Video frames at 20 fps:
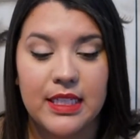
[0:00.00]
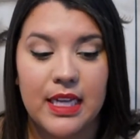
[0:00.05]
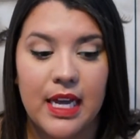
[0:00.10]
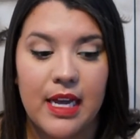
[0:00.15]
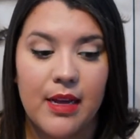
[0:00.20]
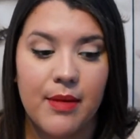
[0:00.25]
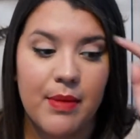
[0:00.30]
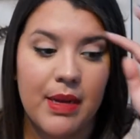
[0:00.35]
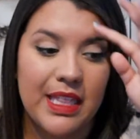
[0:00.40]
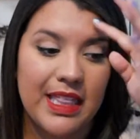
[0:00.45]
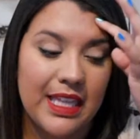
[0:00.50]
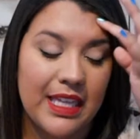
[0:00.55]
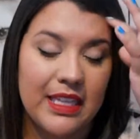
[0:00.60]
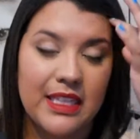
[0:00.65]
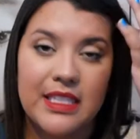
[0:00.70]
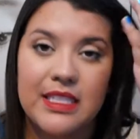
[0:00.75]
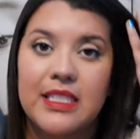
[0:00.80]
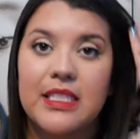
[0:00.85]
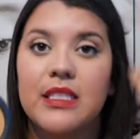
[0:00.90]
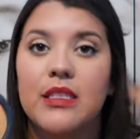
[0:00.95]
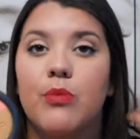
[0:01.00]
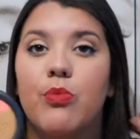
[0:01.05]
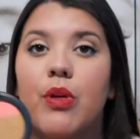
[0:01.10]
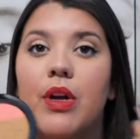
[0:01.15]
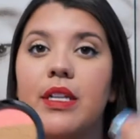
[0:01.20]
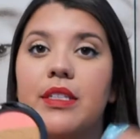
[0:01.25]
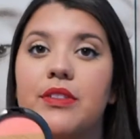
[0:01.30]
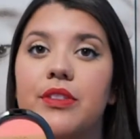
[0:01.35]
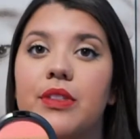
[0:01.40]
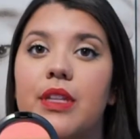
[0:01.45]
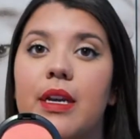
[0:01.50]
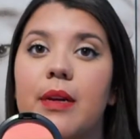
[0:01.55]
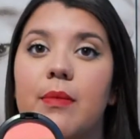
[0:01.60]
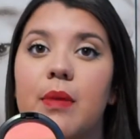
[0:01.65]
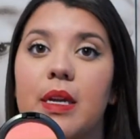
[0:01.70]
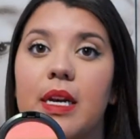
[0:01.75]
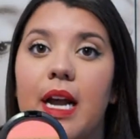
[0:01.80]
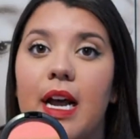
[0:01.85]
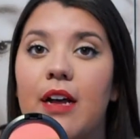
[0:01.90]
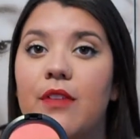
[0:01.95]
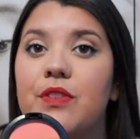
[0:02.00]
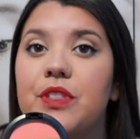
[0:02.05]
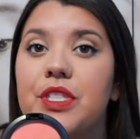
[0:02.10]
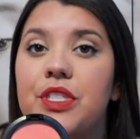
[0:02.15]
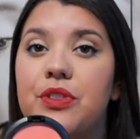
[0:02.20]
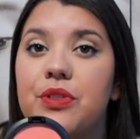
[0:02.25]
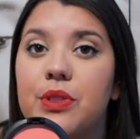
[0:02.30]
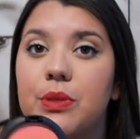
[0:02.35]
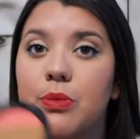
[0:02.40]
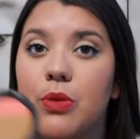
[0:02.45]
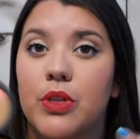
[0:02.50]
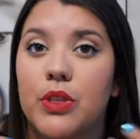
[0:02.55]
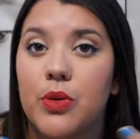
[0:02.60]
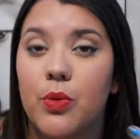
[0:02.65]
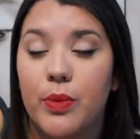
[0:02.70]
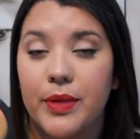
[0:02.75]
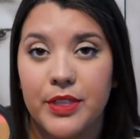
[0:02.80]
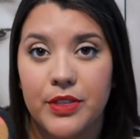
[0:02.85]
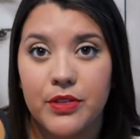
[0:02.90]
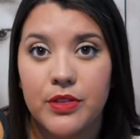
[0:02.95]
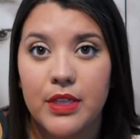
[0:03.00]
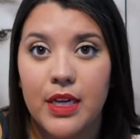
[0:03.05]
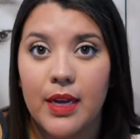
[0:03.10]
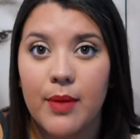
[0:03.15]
I think this is a bronzer that I'm going to have to use more in the winter